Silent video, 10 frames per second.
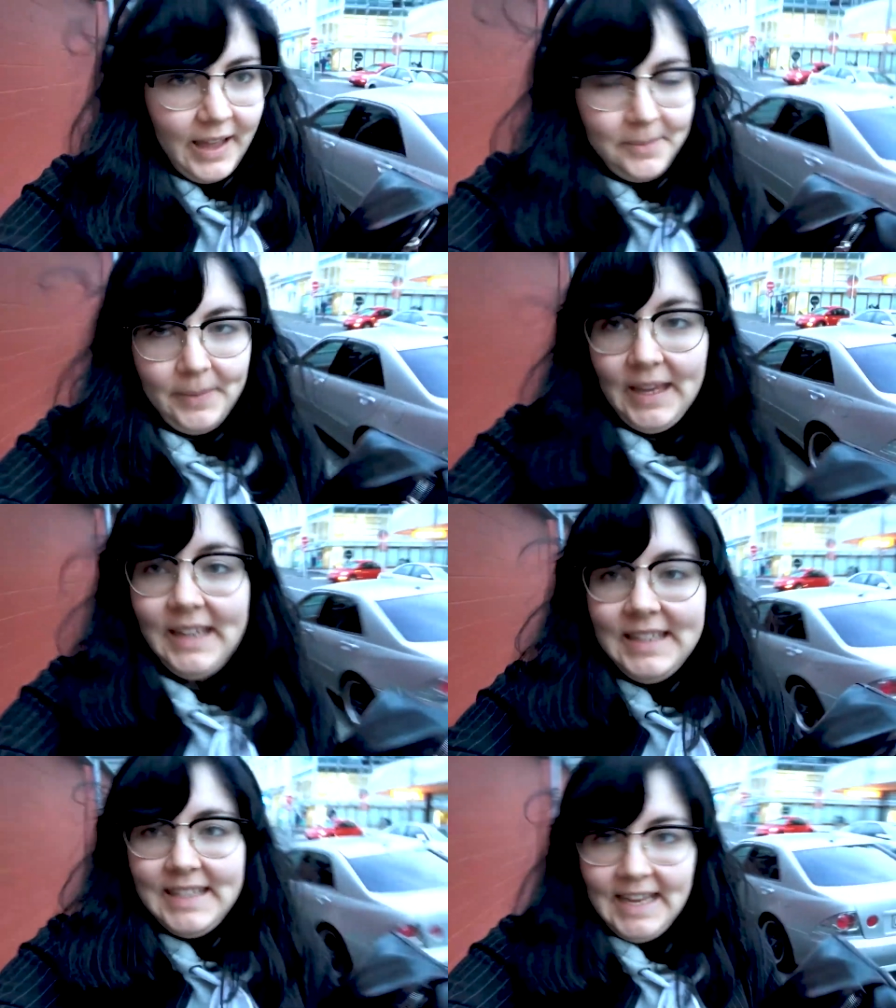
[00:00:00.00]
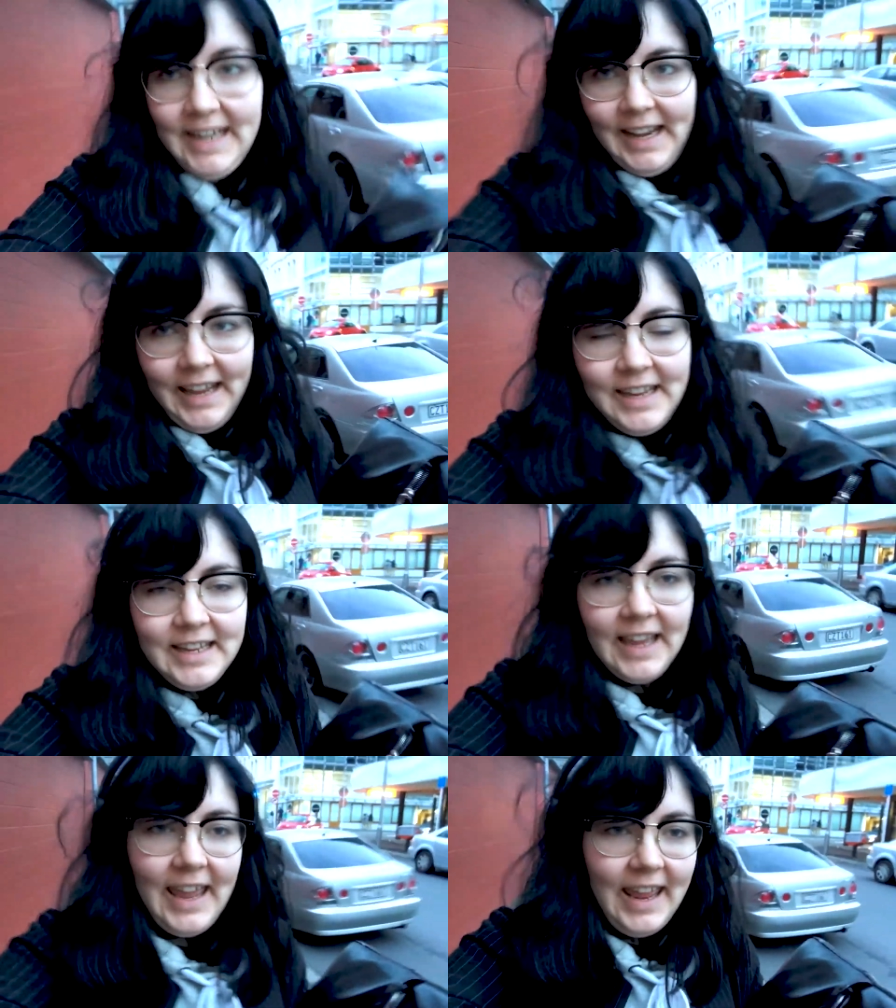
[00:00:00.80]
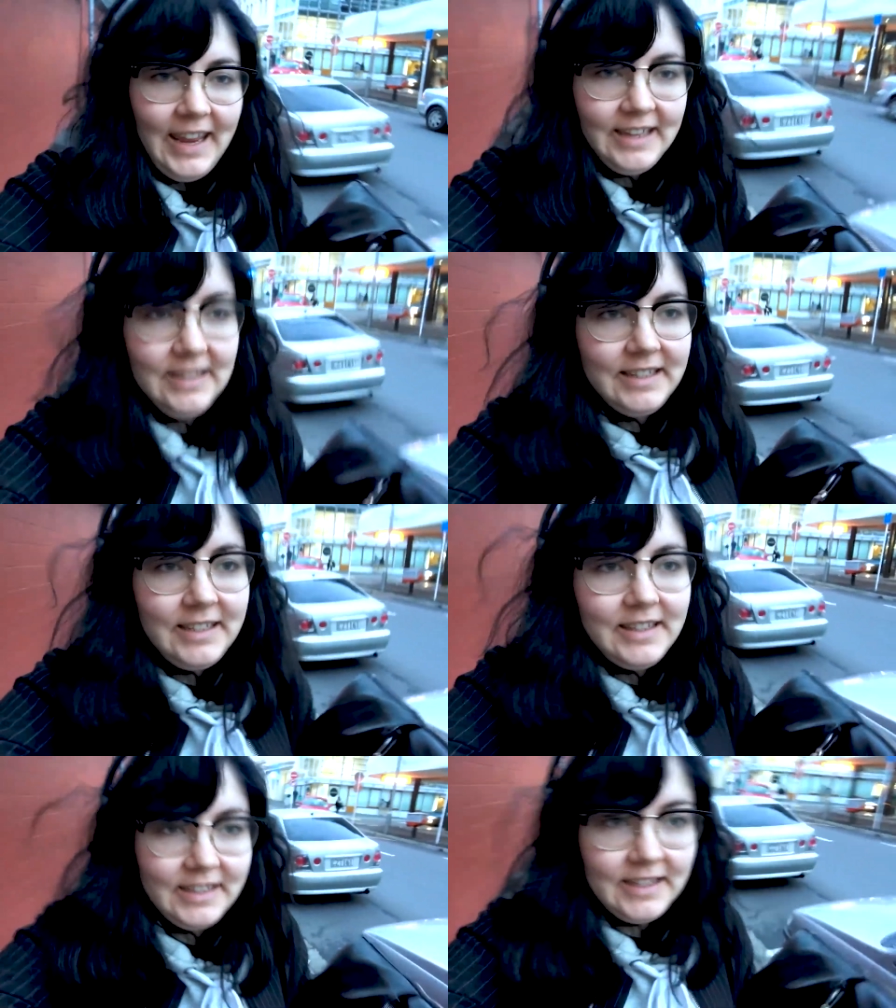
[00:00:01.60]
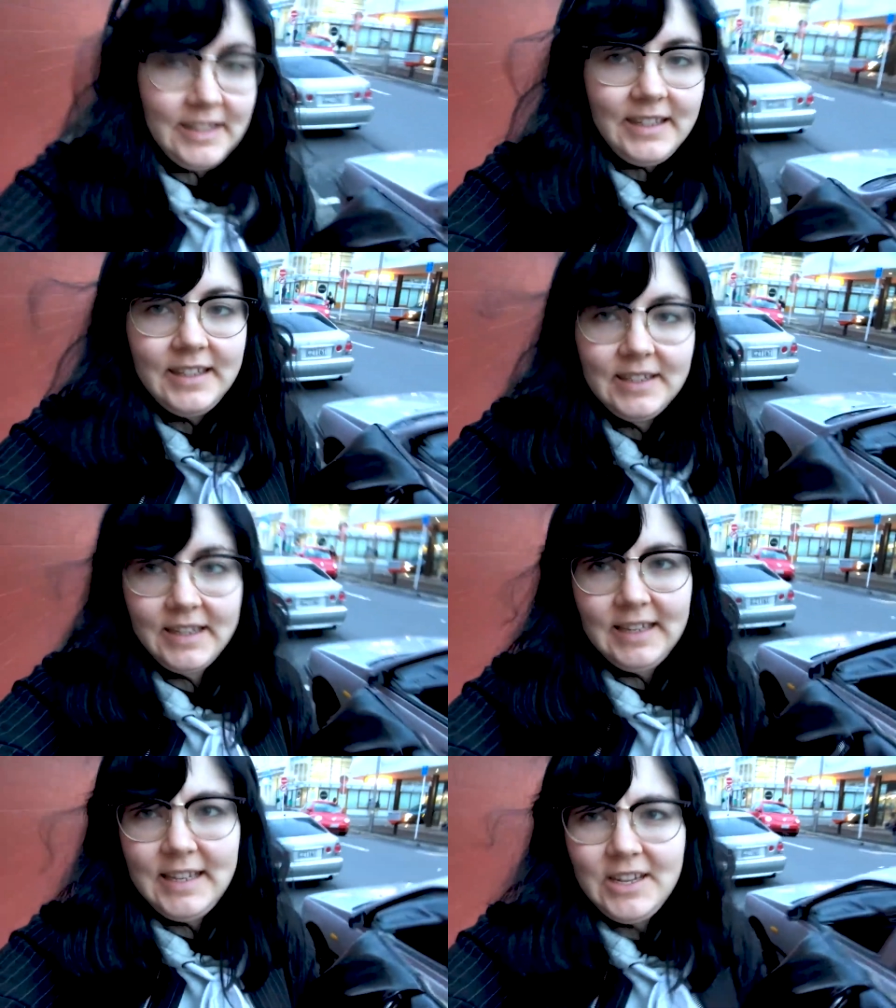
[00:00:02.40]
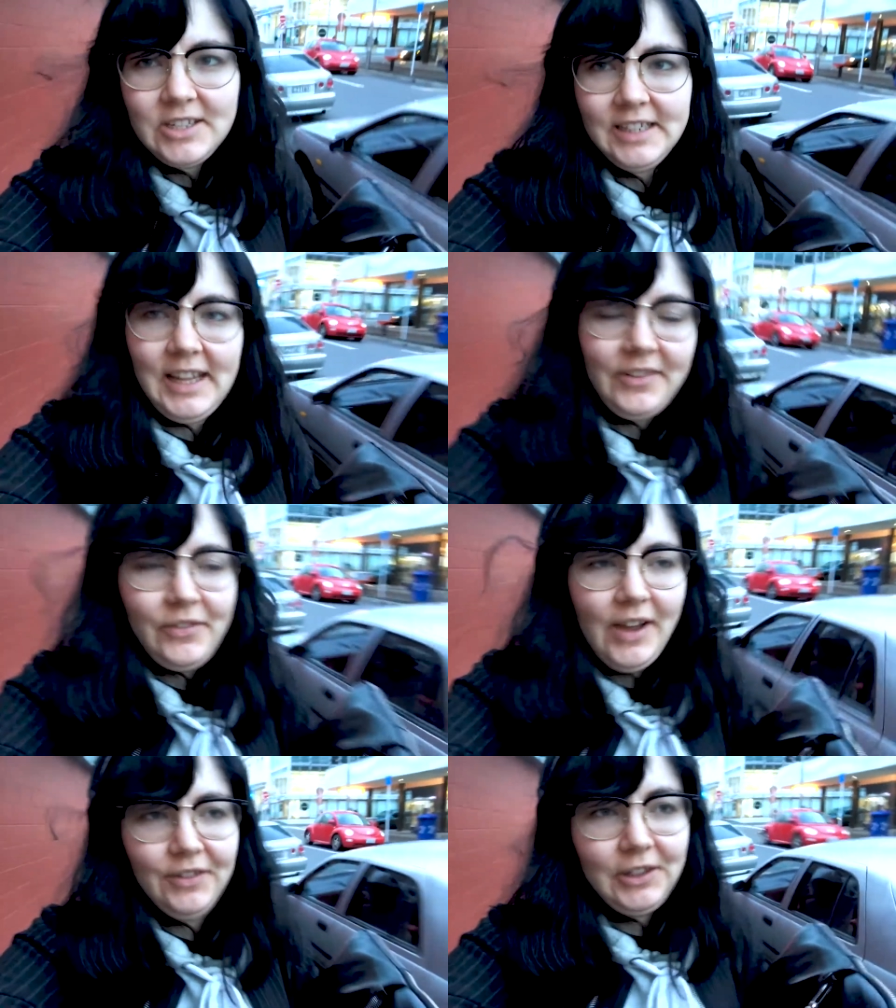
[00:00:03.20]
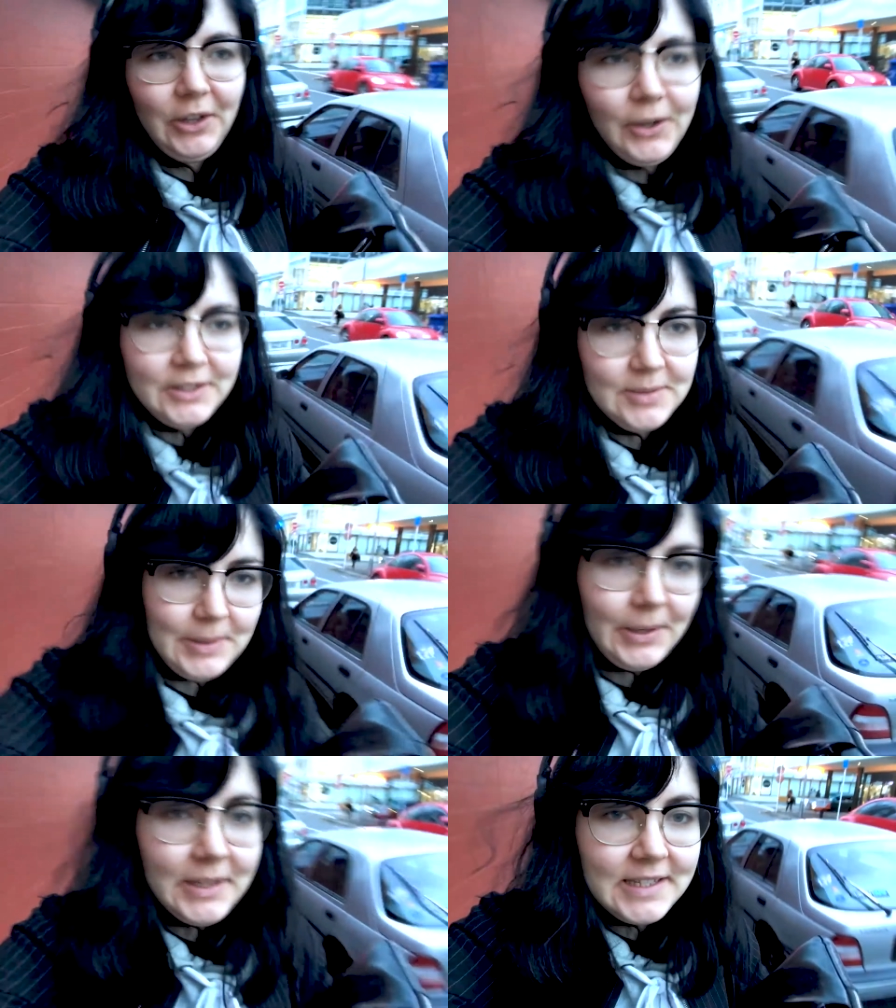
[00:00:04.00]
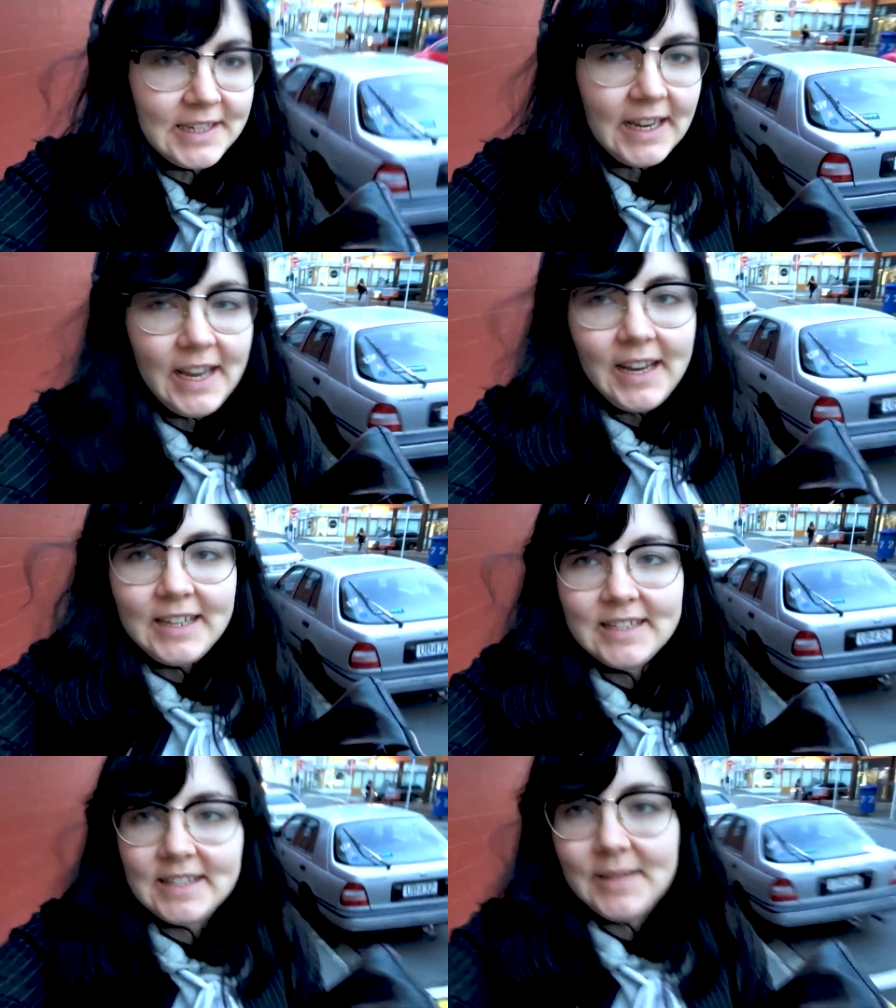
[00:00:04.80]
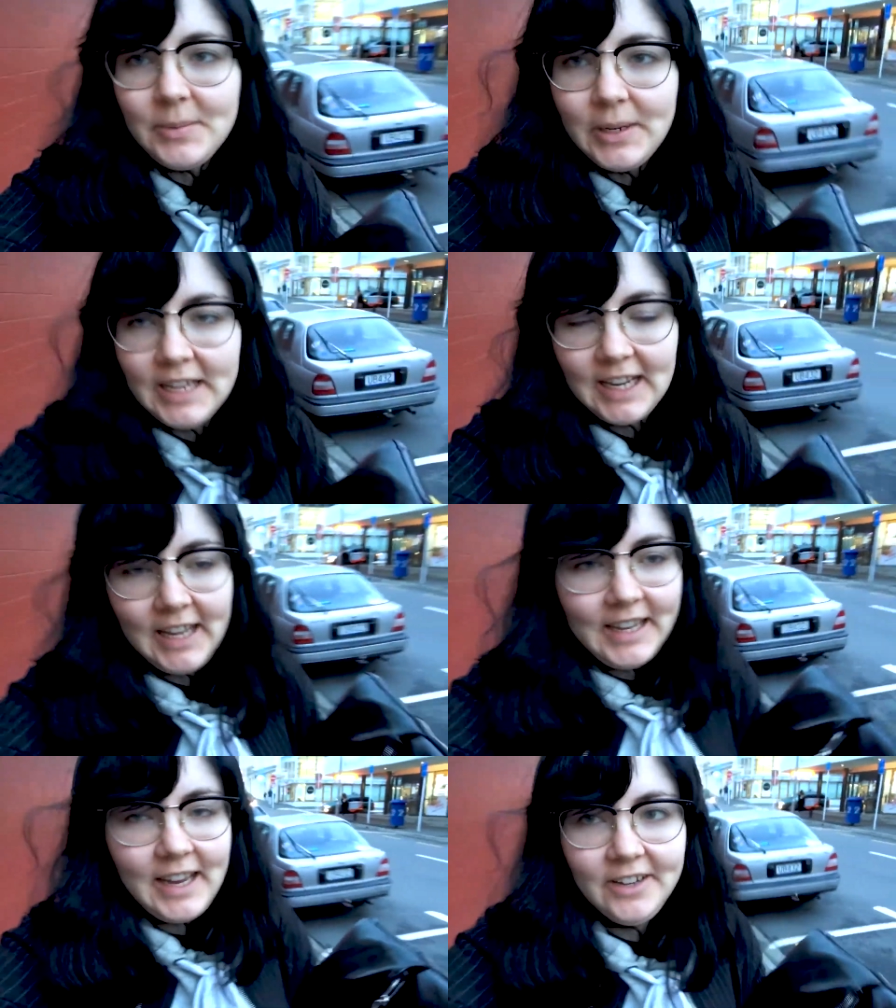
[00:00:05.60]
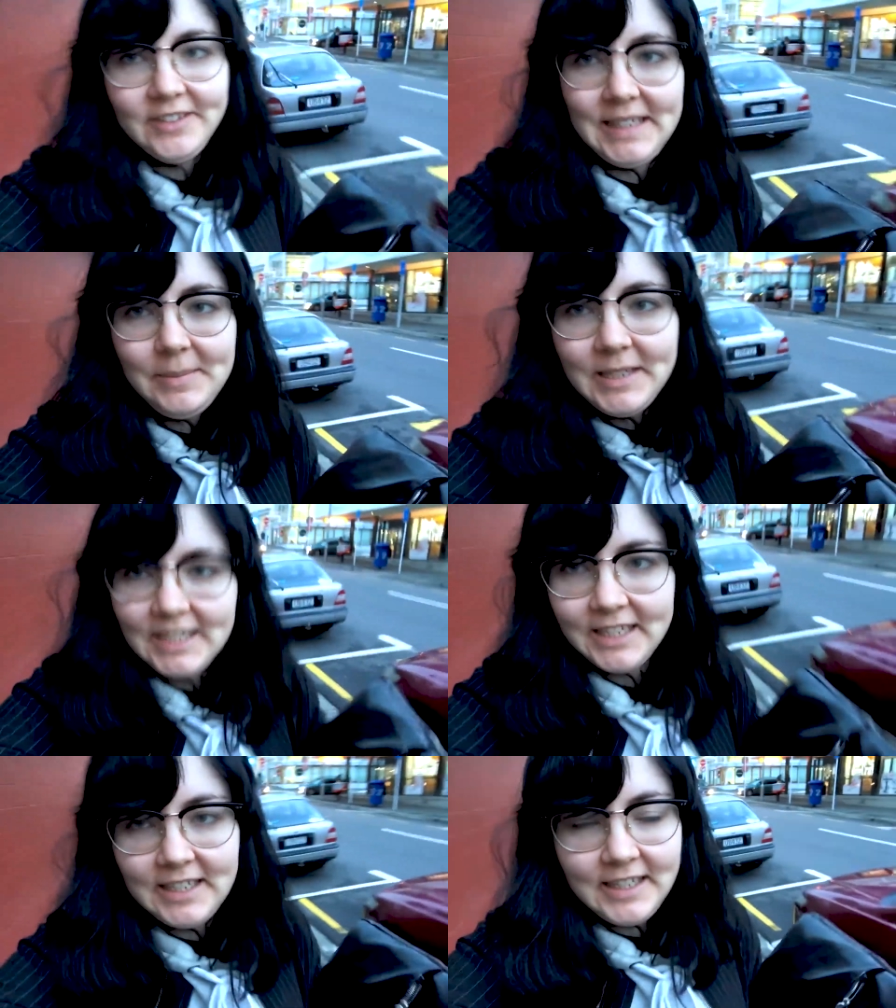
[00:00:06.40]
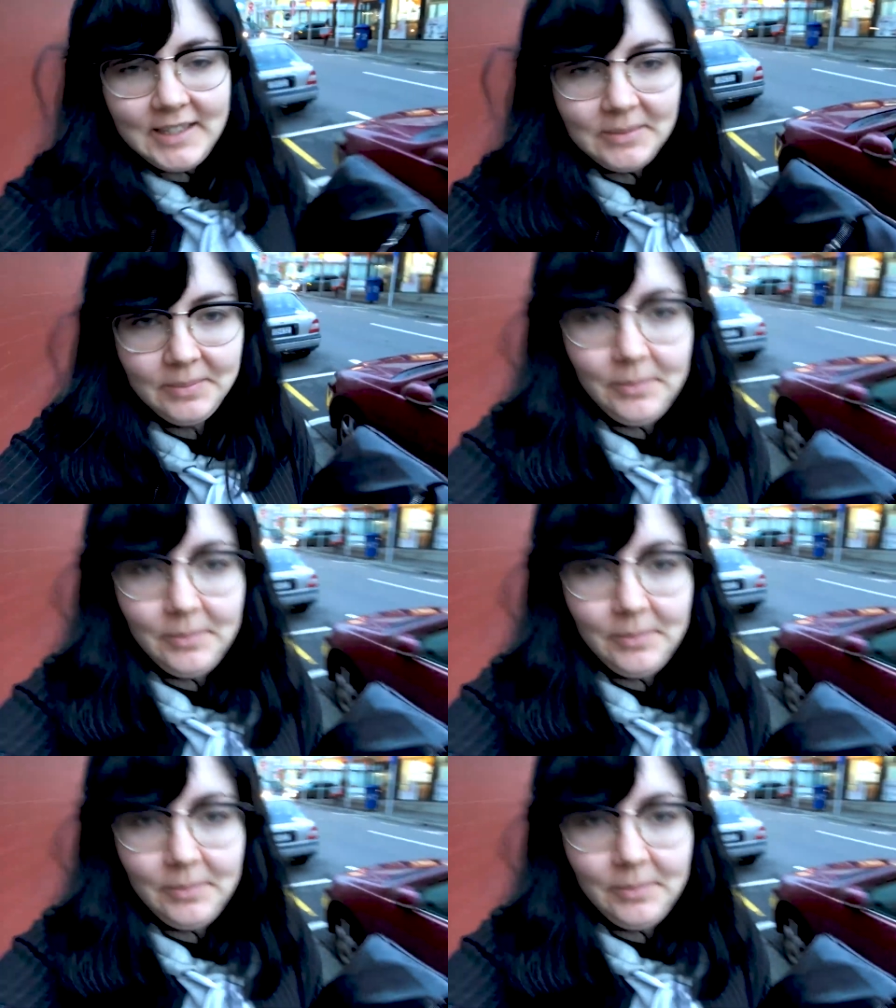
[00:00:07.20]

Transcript: Um, it is Saturday and this, it's actually like 5 o'clock to be honest because this morning I kind of slept in and did some